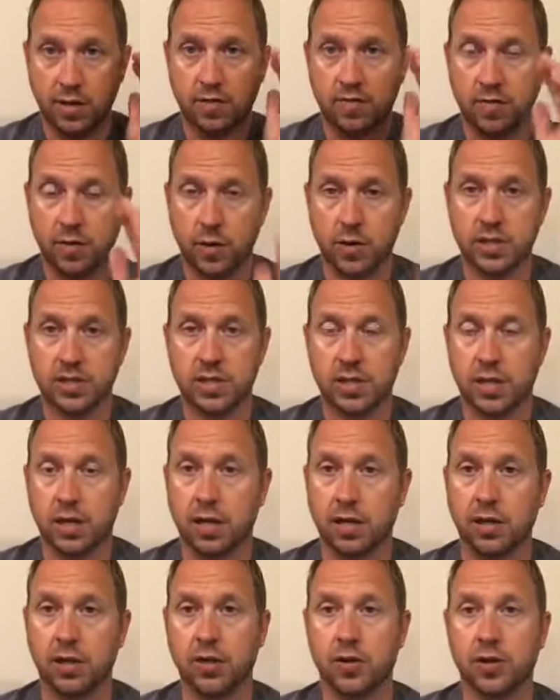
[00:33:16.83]
focusing
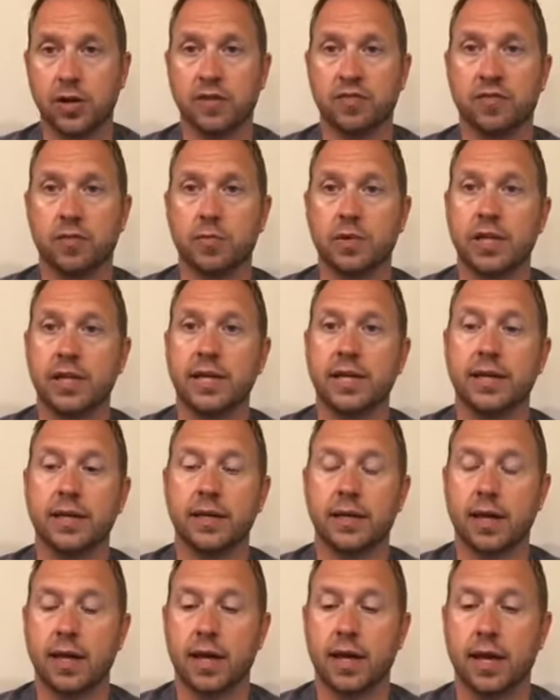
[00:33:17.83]
on learning from
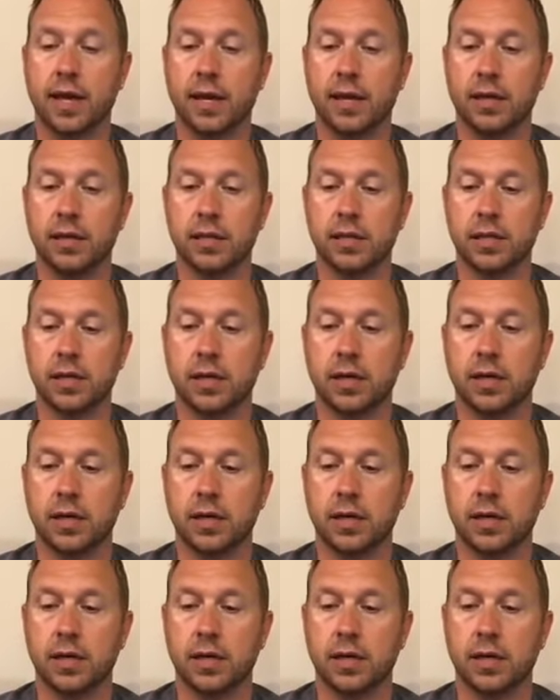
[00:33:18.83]
Linn, and